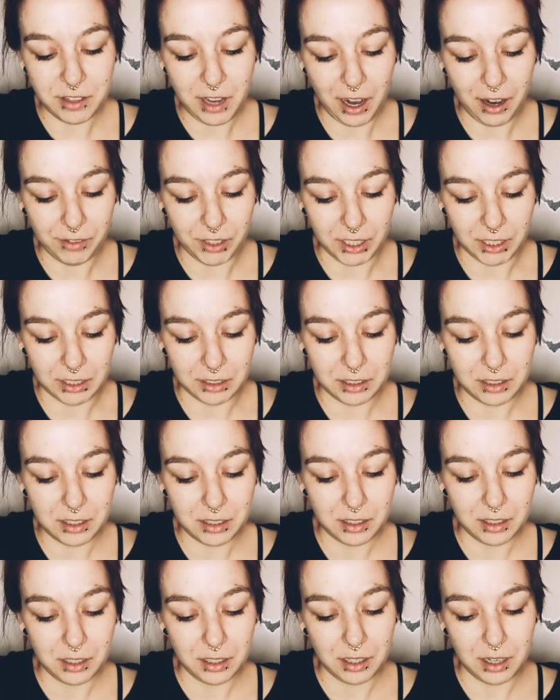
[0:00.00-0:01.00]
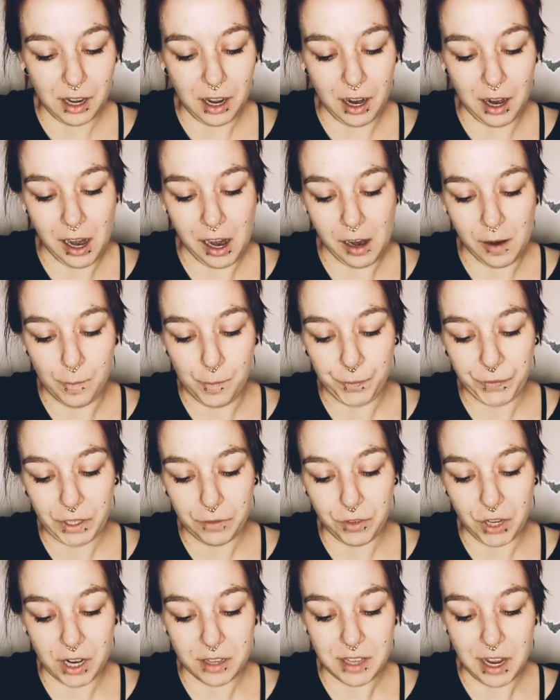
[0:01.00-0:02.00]
haven't
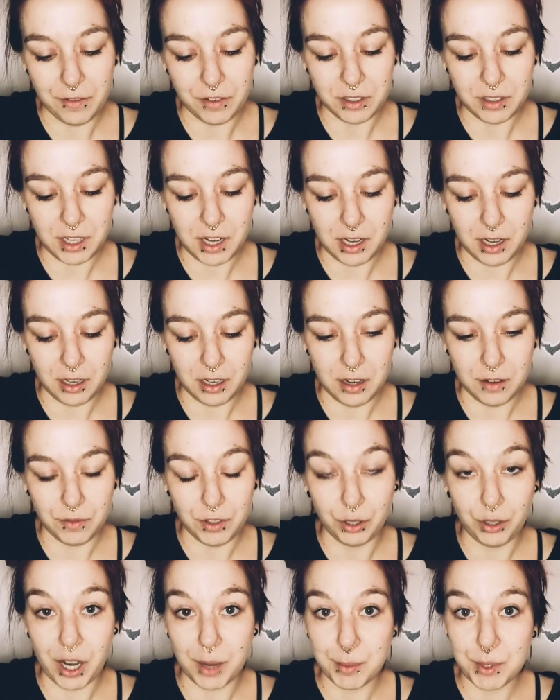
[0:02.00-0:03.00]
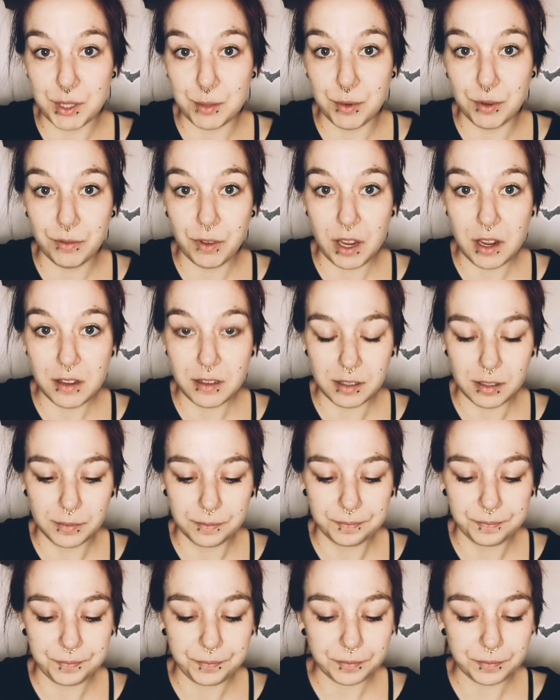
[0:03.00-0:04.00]
seen any of the Krampus movies.